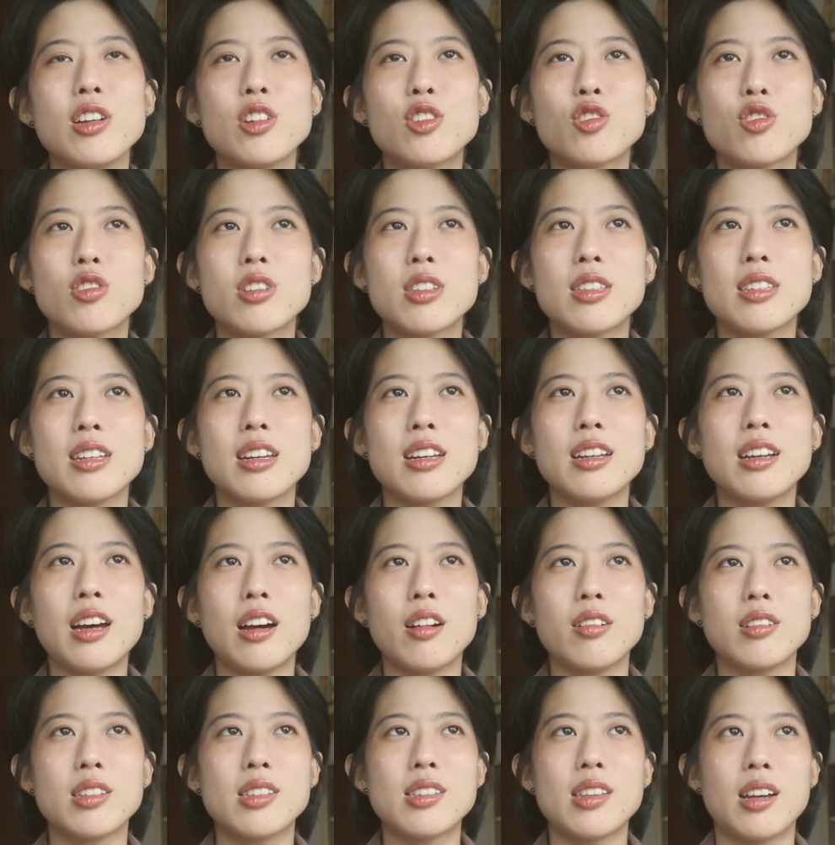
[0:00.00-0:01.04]
interesting
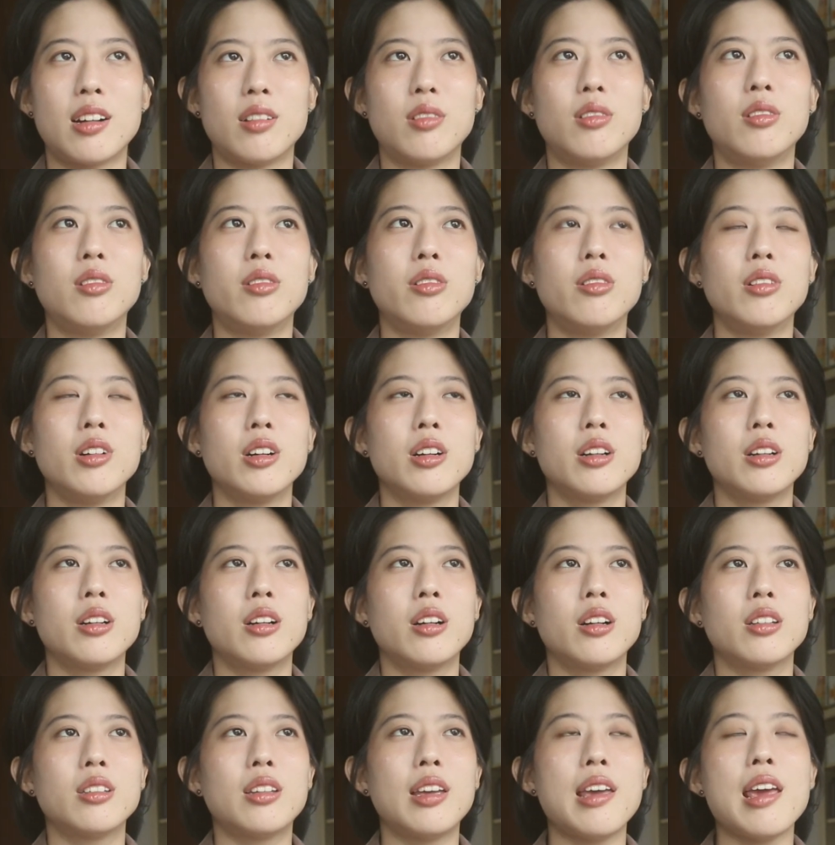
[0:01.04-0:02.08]
kind of subtle
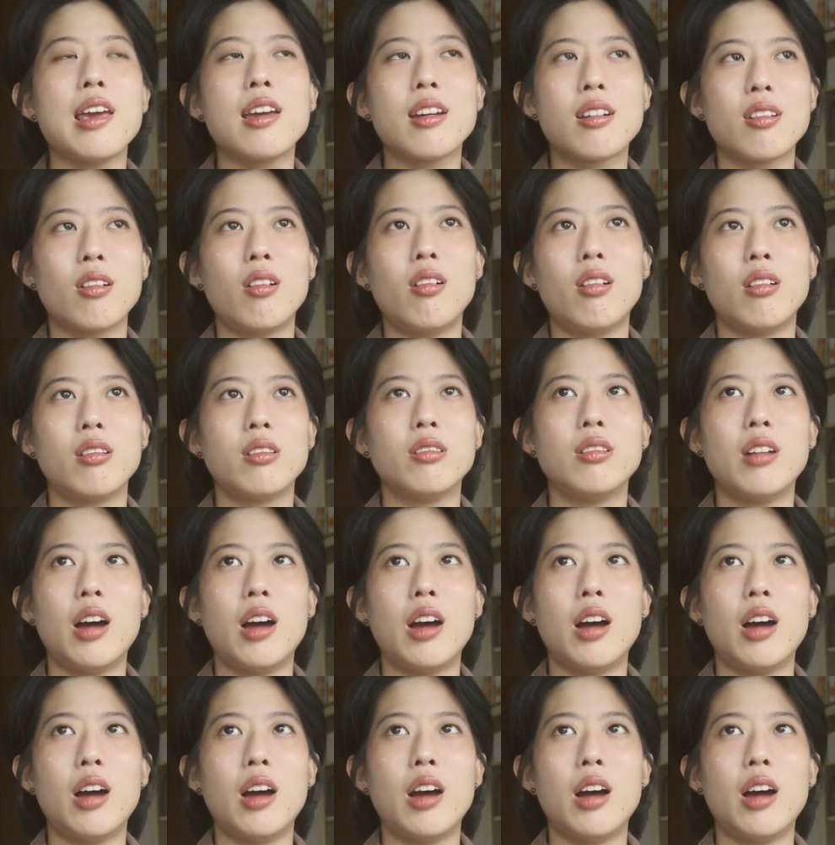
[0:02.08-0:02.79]
take on